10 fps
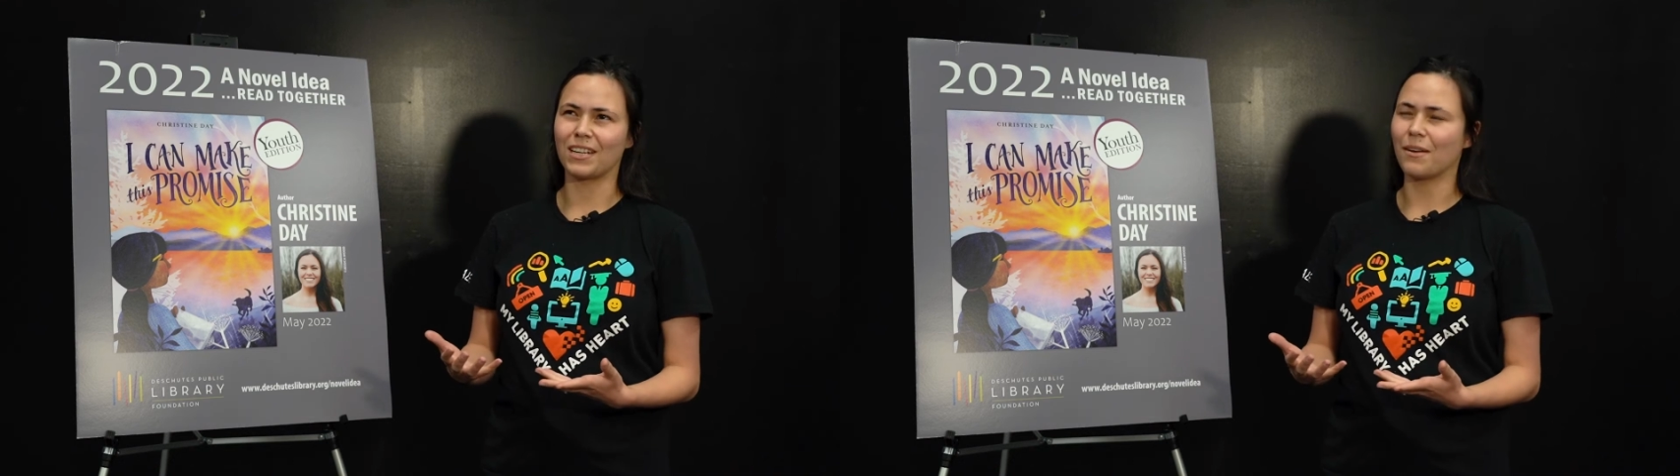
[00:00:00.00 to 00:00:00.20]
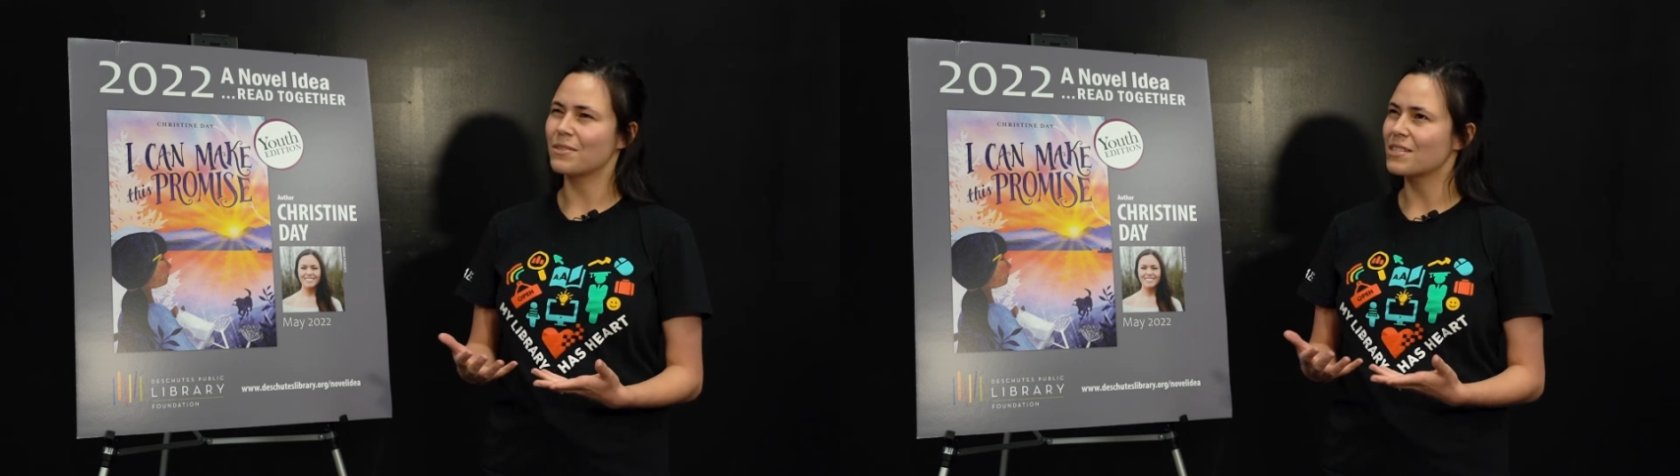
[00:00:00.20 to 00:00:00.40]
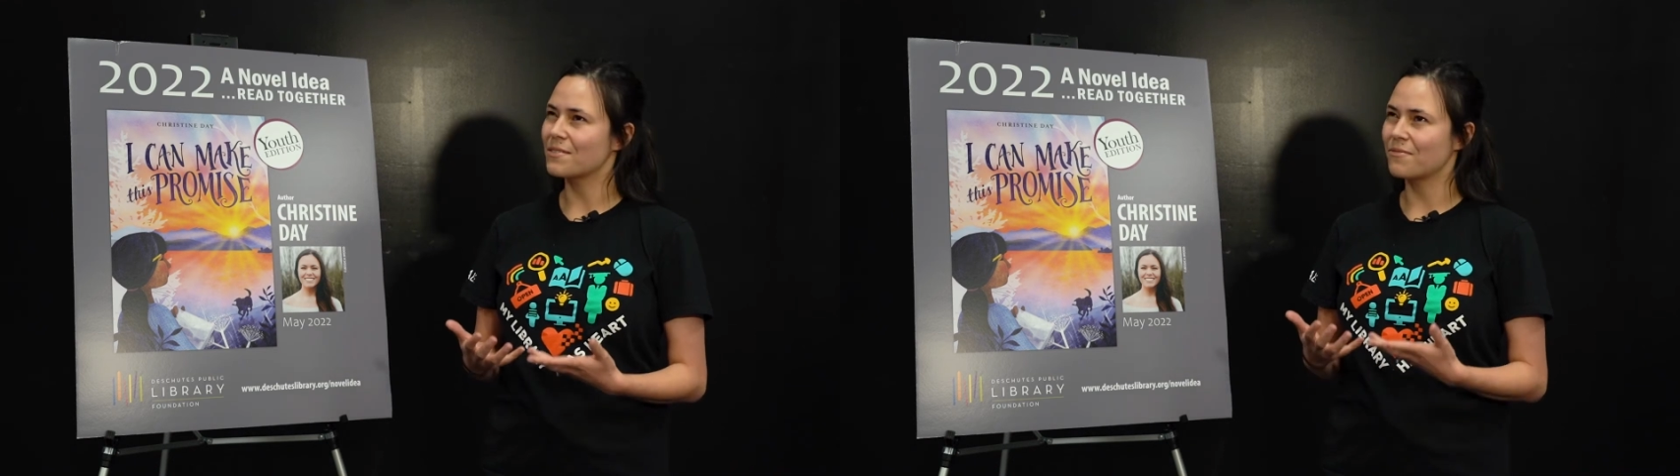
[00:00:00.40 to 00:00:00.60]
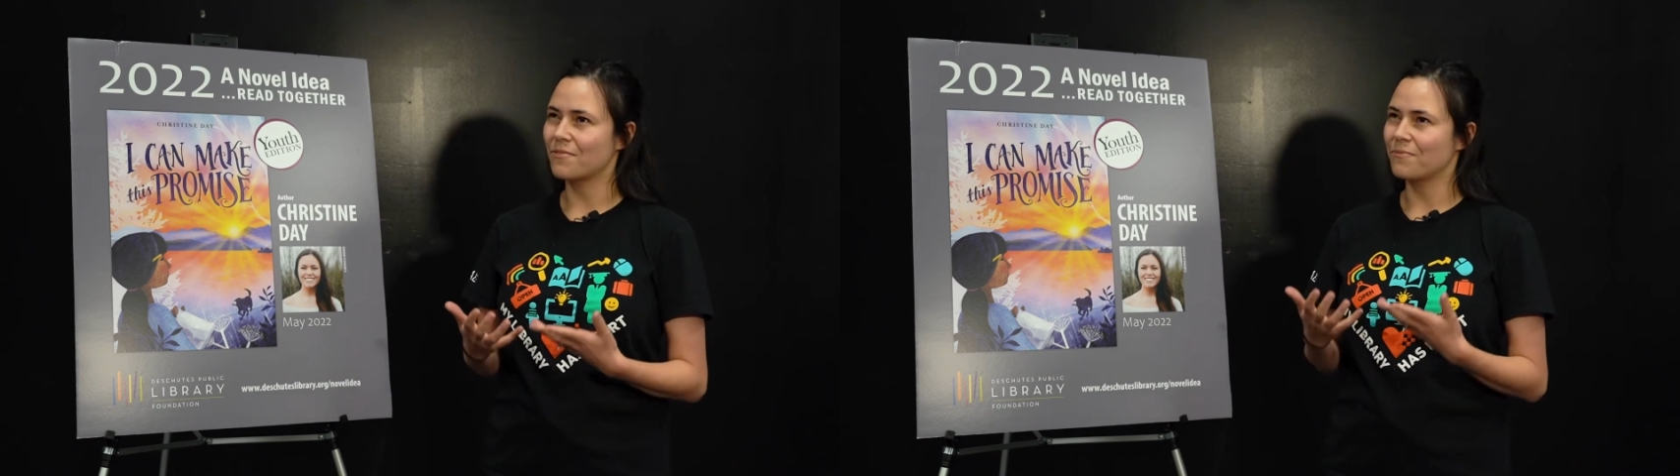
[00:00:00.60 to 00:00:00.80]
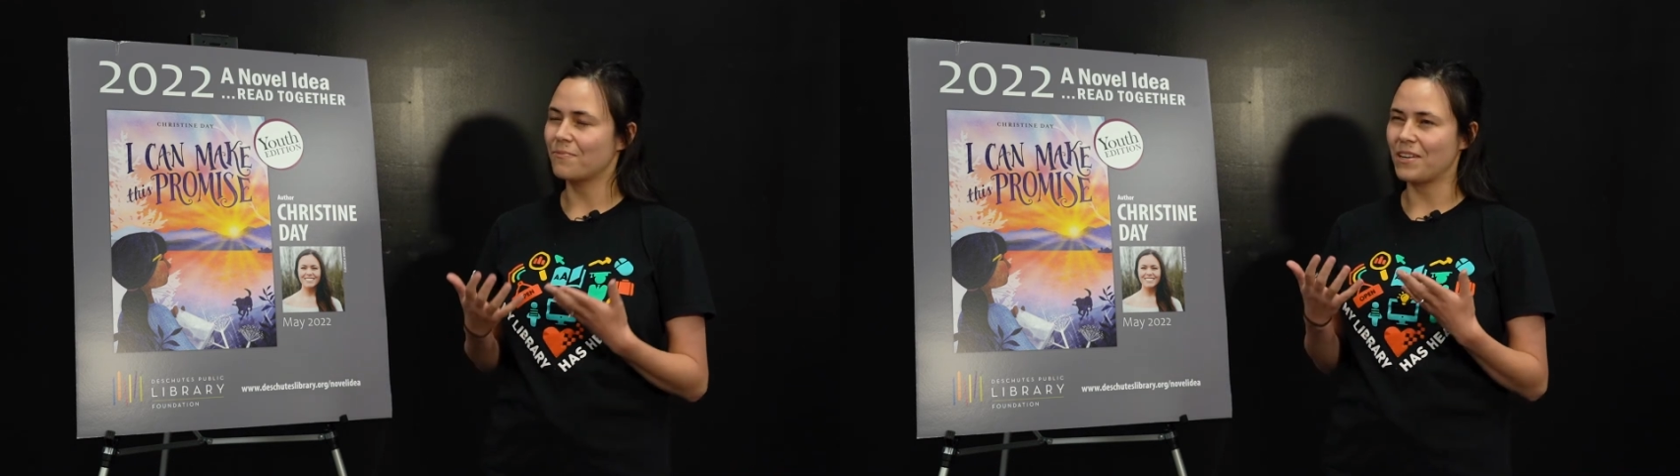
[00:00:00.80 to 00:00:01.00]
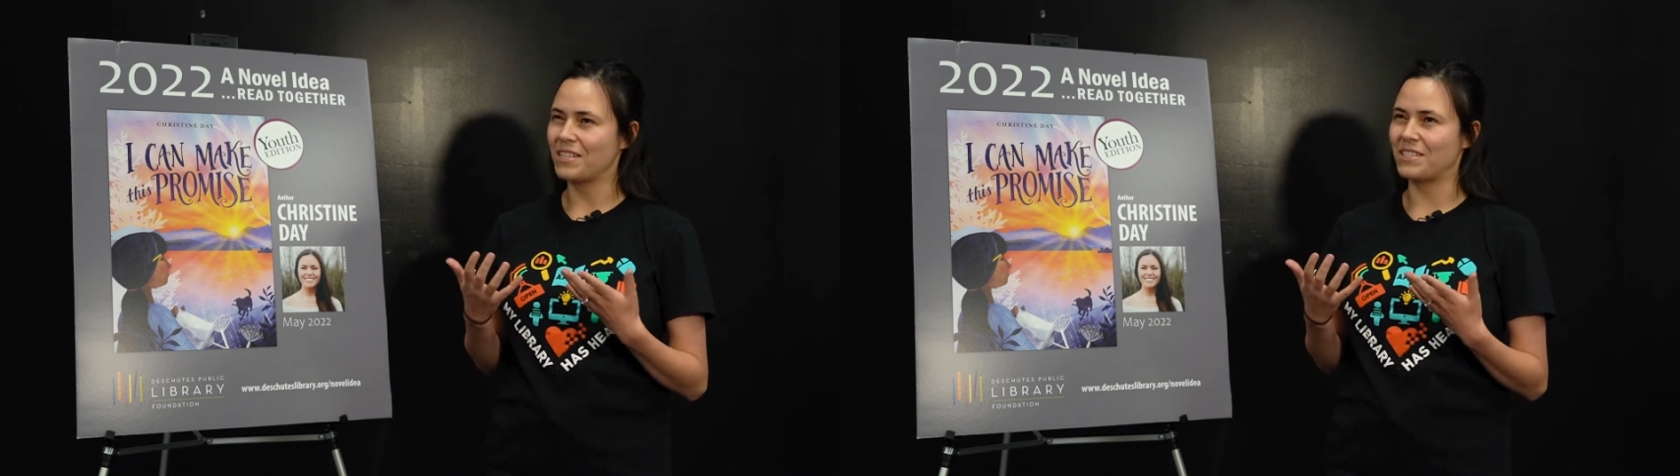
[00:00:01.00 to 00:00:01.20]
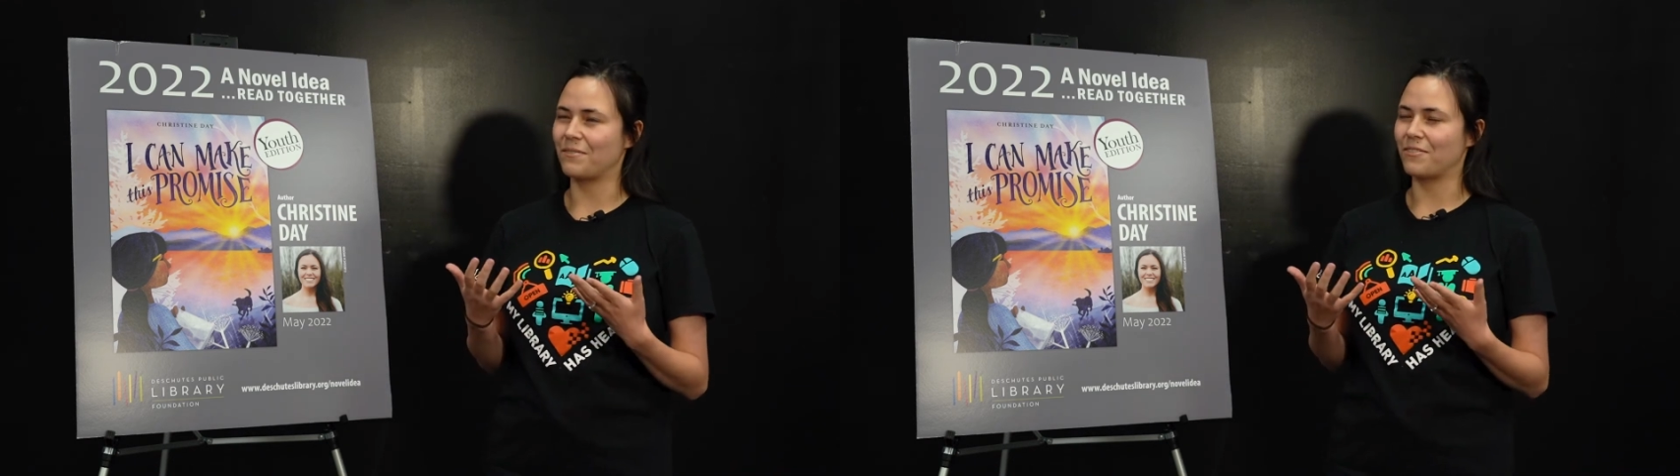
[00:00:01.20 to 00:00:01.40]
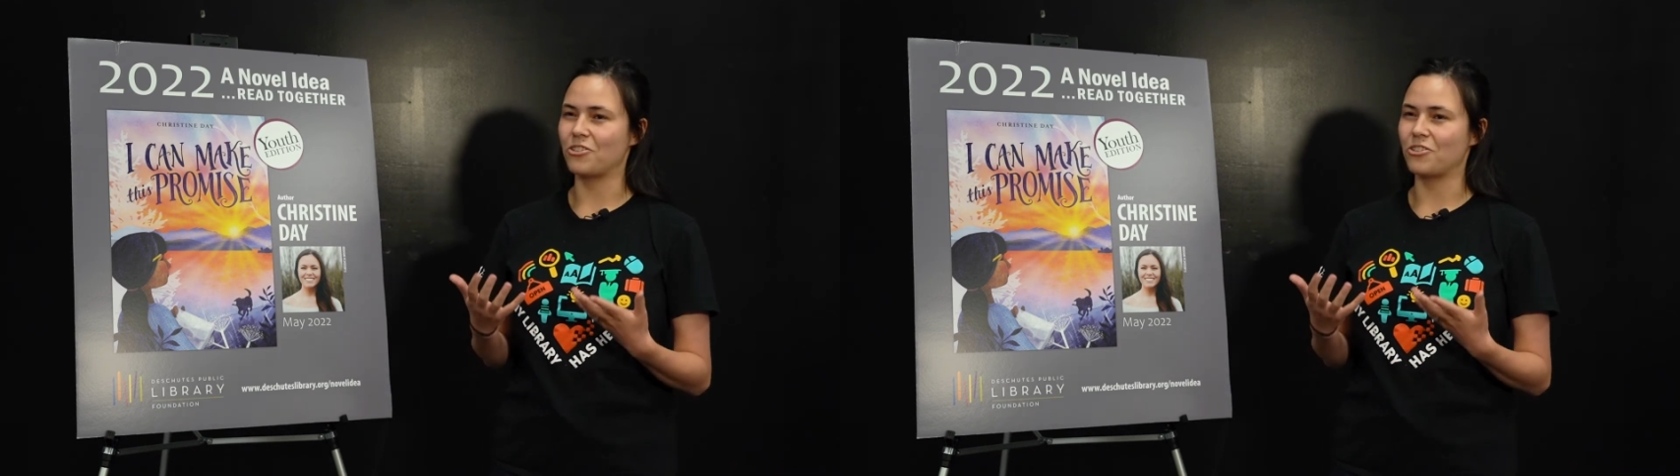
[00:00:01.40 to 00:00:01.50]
And I was just facing